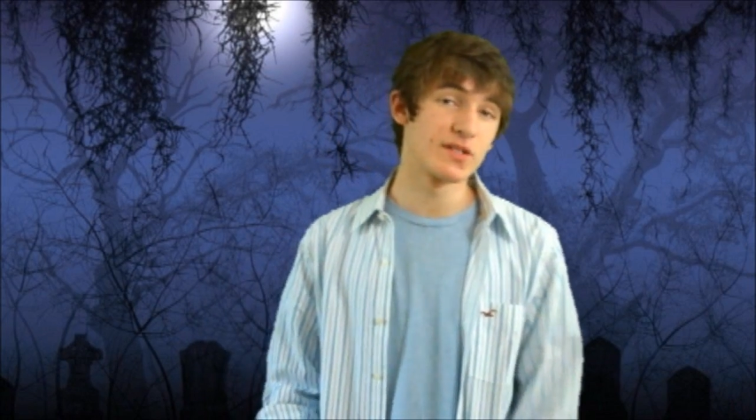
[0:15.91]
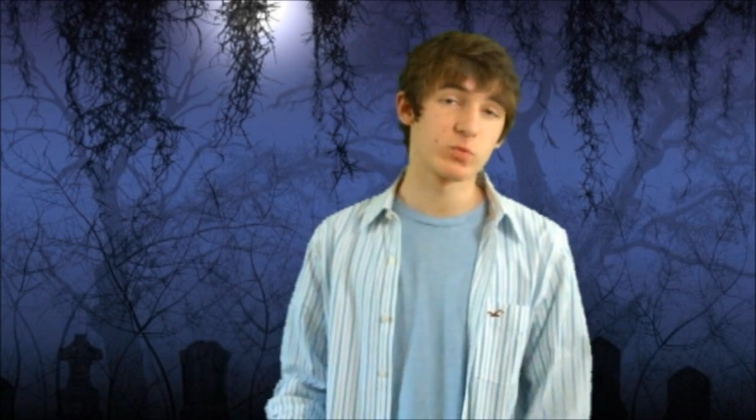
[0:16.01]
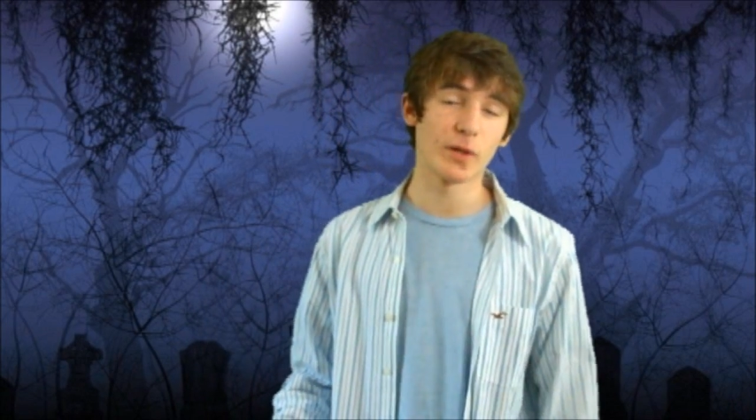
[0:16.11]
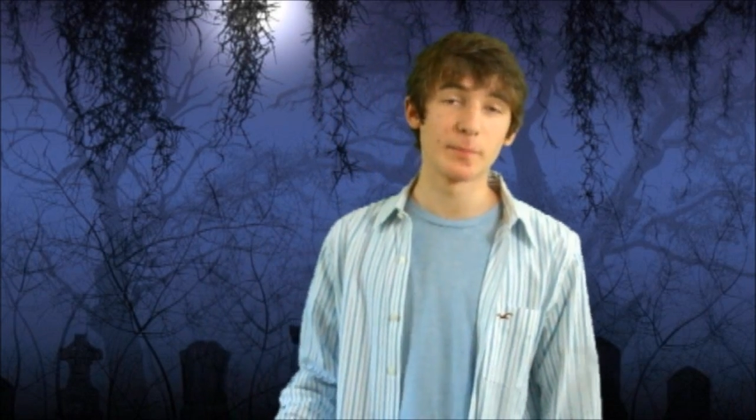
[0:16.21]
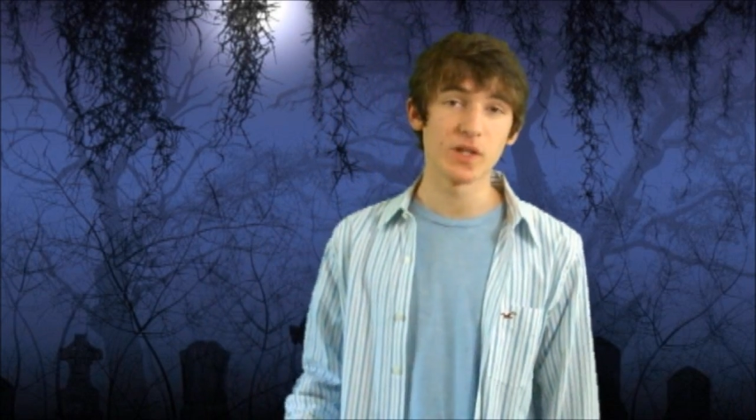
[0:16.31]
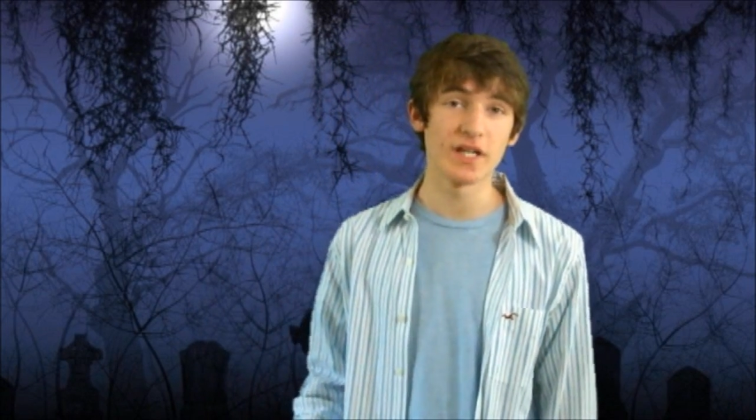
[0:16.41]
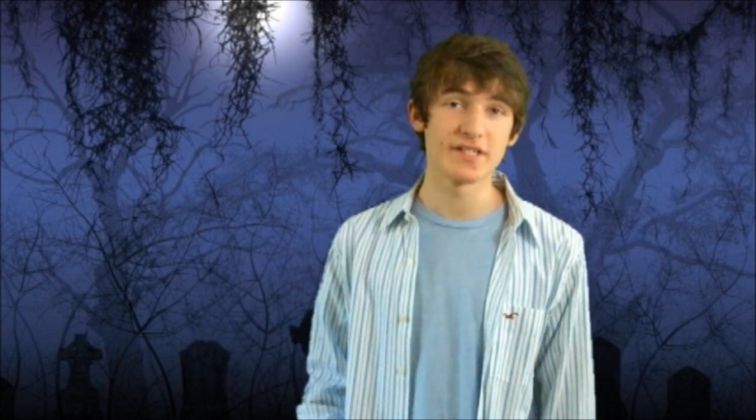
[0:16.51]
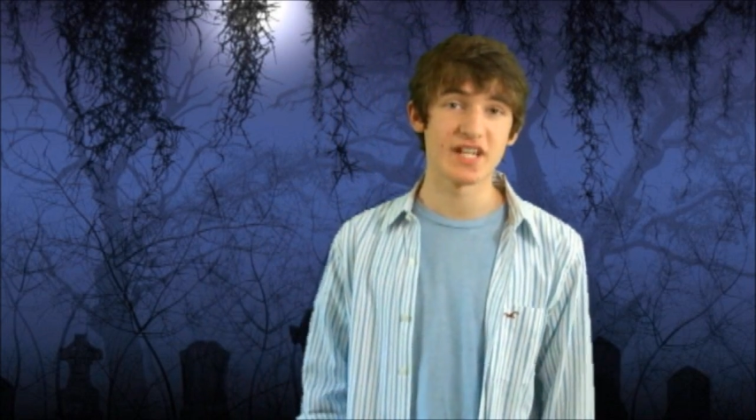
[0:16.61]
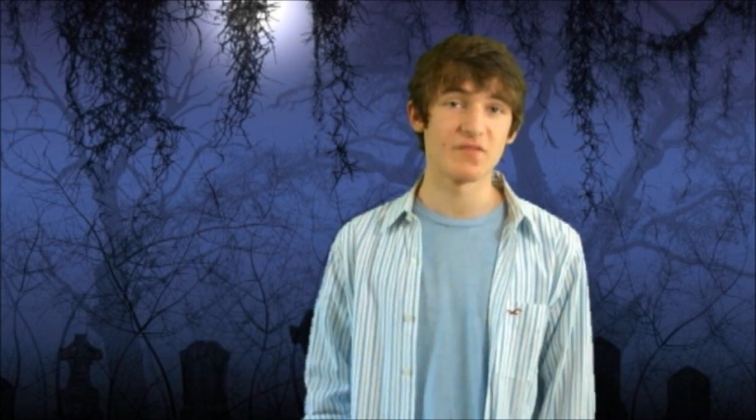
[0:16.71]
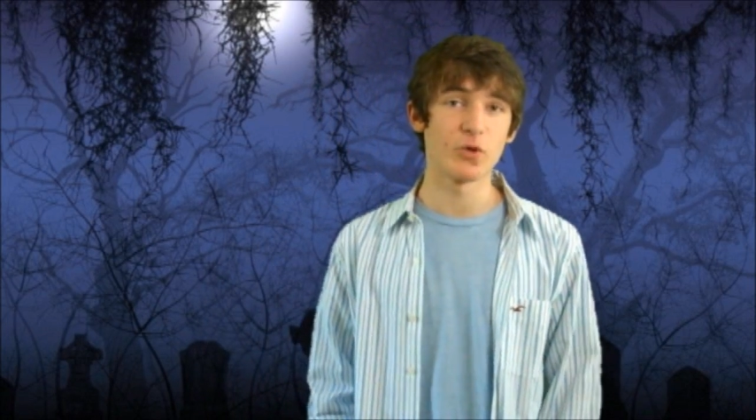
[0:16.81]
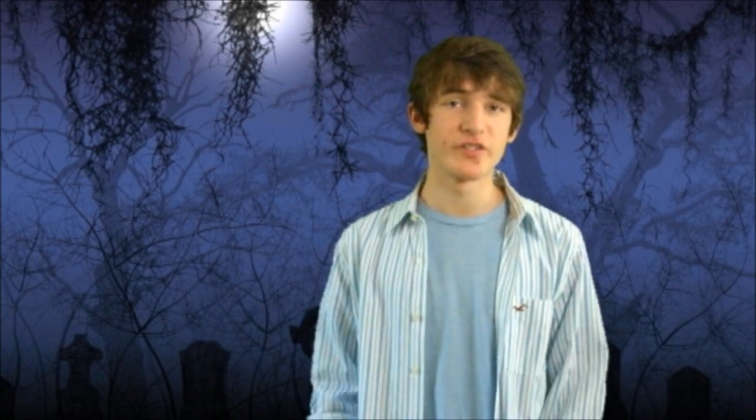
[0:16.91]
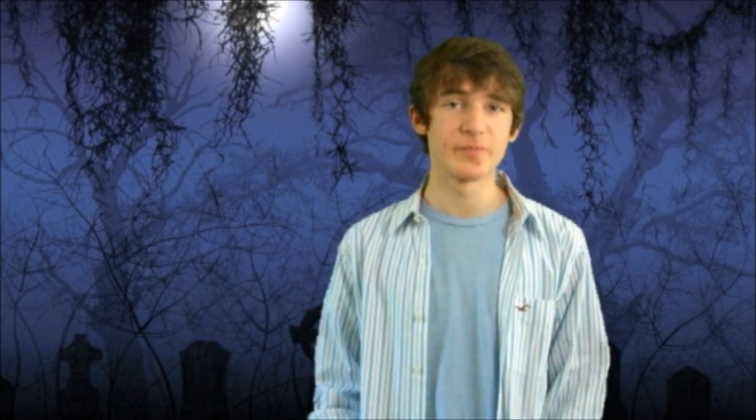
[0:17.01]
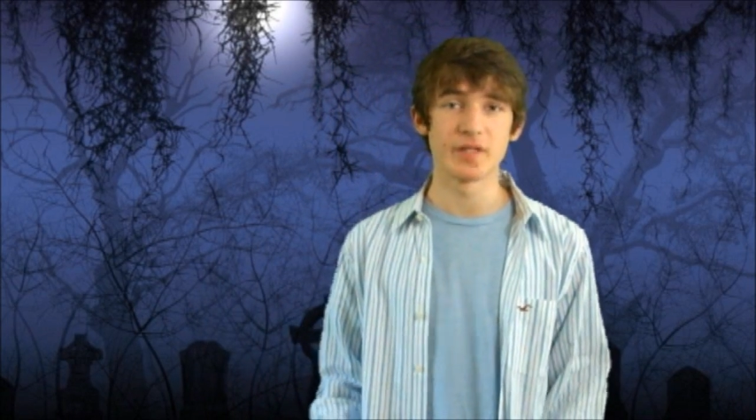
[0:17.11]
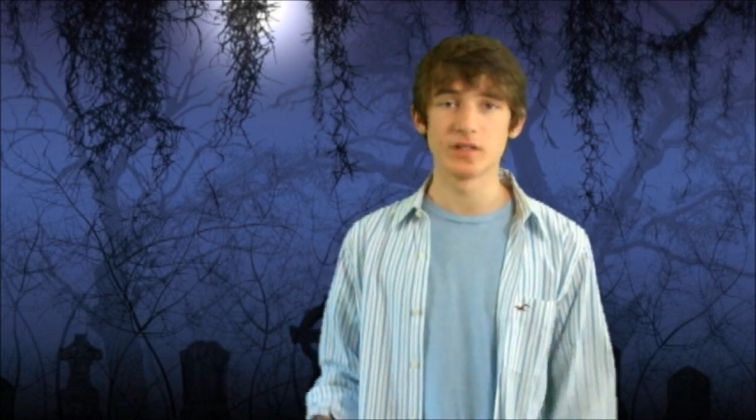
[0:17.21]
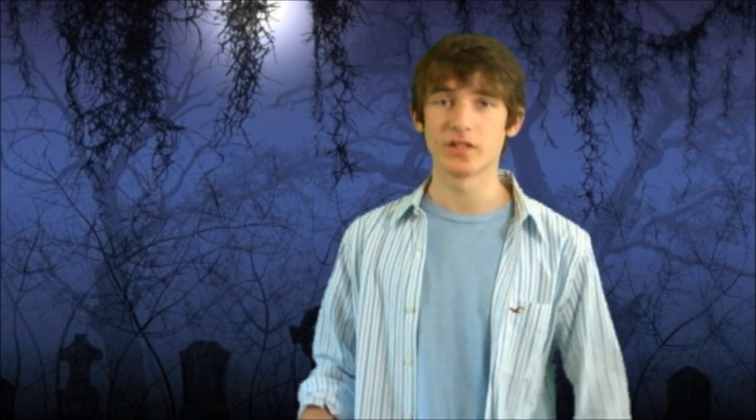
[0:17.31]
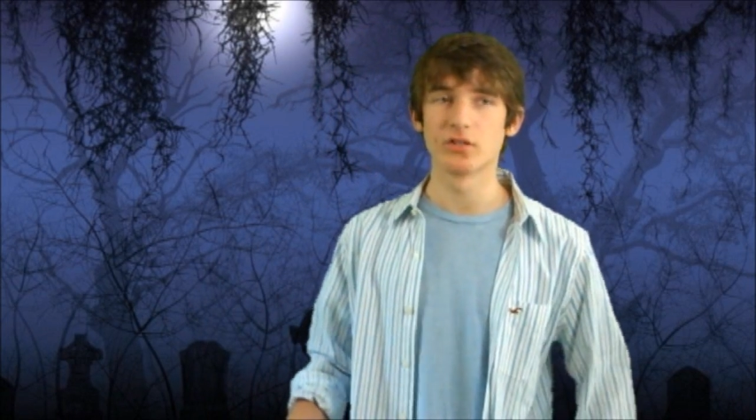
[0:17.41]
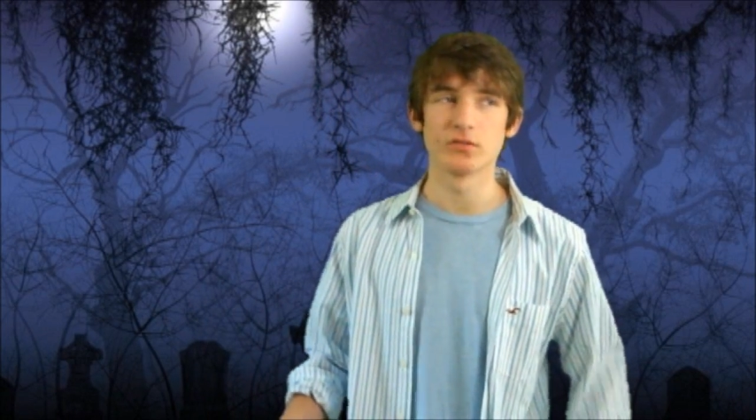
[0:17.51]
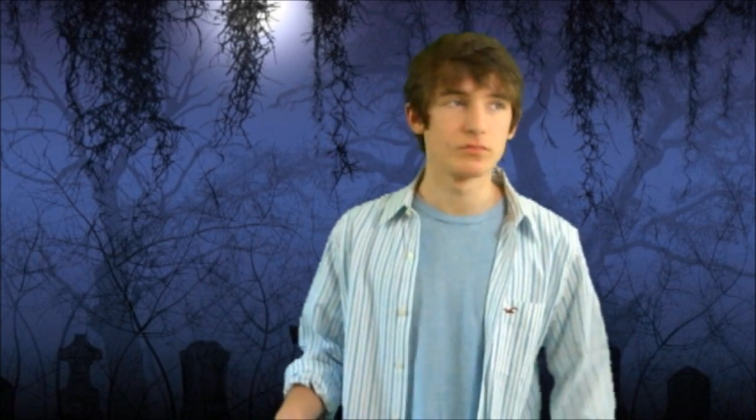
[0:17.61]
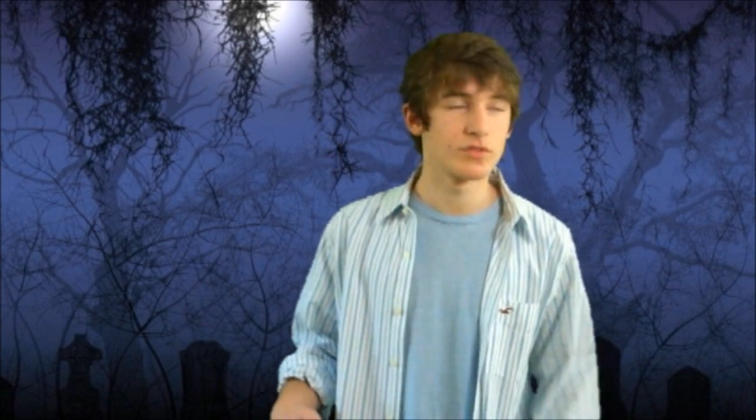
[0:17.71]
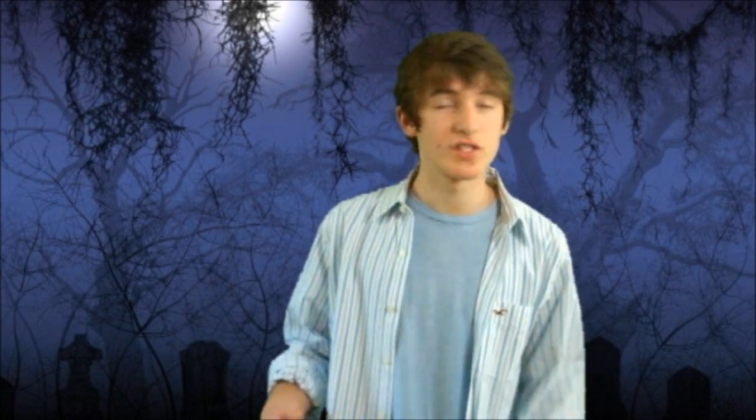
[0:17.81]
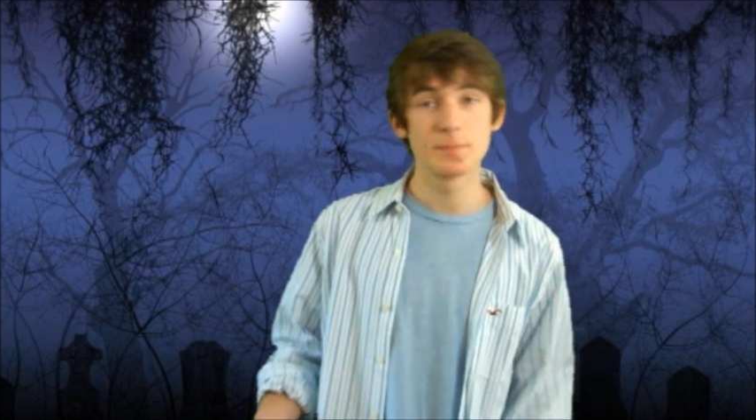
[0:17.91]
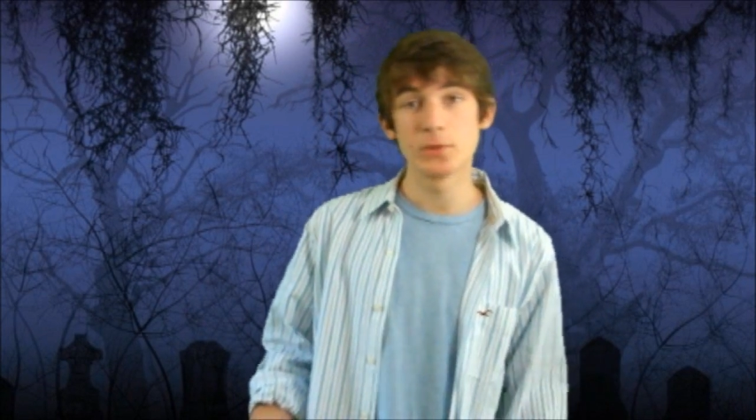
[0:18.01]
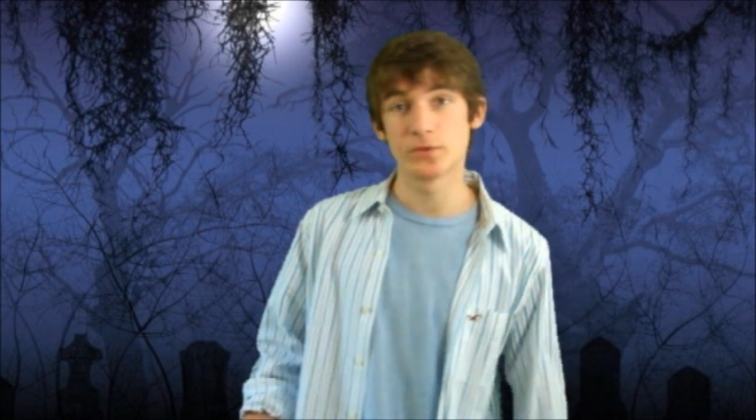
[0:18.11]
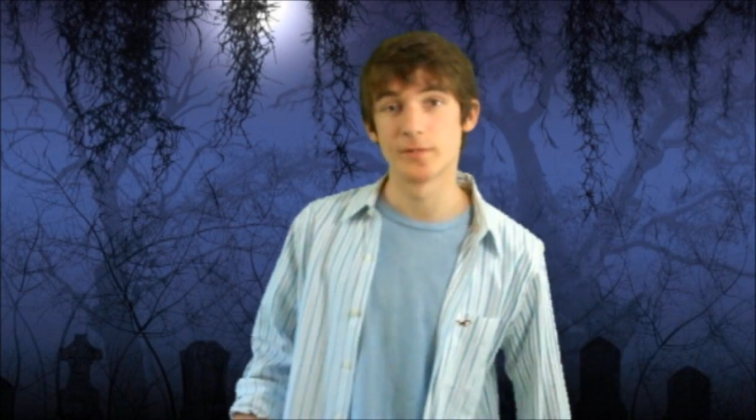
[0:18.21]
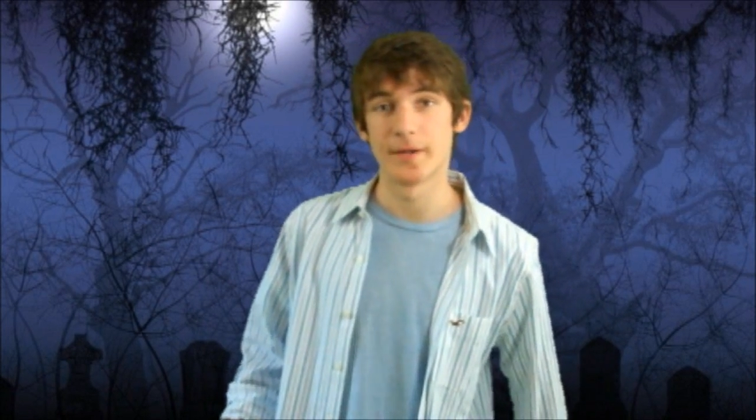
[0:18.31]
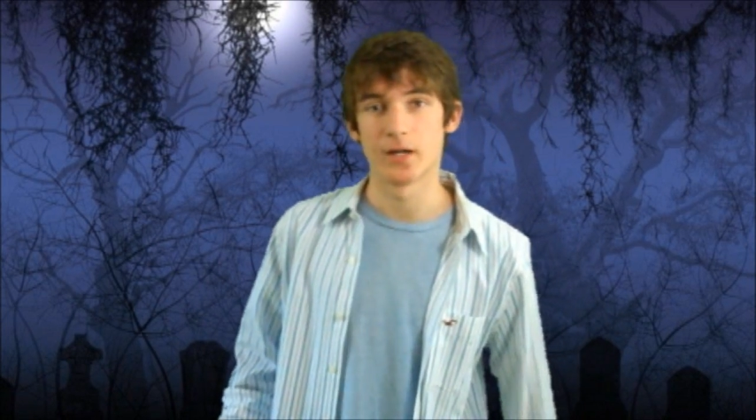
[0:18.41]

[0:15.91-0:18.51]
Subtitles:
one place that I've always been a little spooked about.